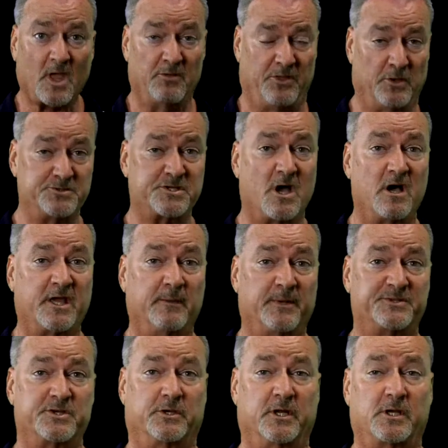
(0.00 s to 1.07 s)
those
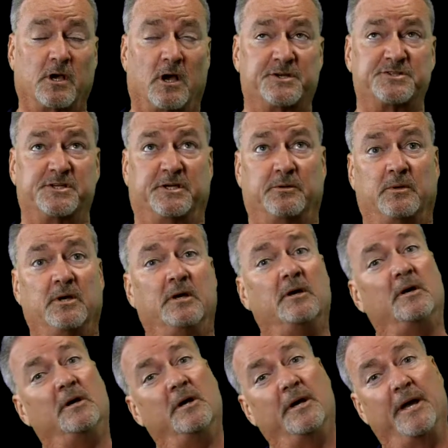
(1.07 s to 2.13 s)
documents are going to cost you
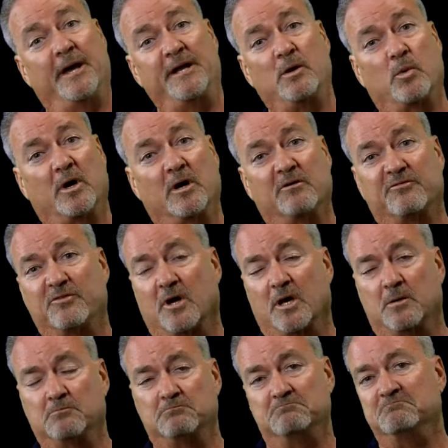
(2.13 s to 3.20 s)
anywhere
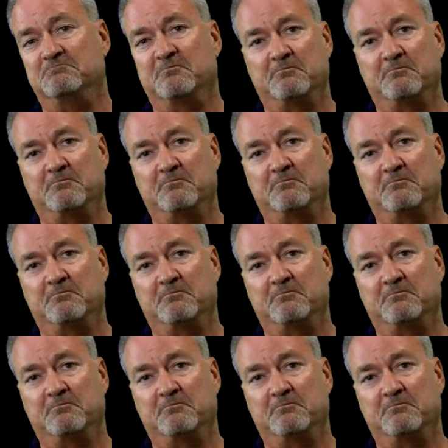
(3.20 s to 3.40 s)
from